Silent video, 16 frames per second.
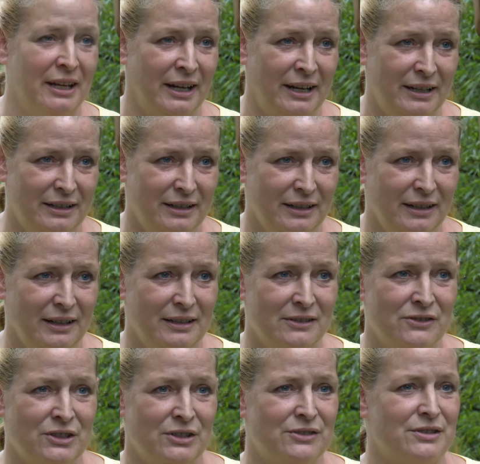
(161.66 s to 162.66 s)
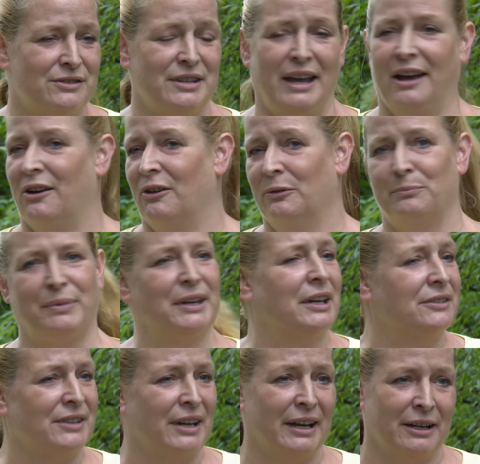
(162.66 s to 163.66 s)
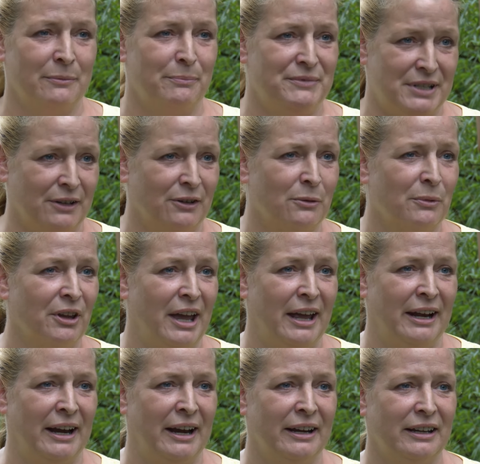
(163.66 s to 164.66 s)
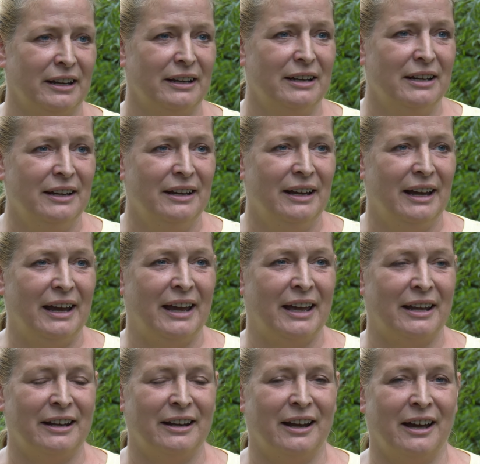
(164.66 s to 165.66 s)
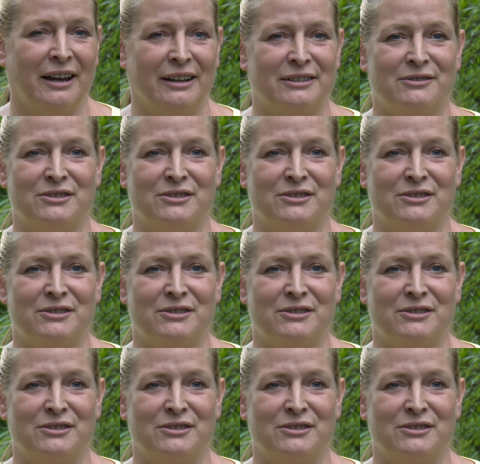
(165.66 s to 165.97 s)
in it, just to help because I had a terrible headache. And I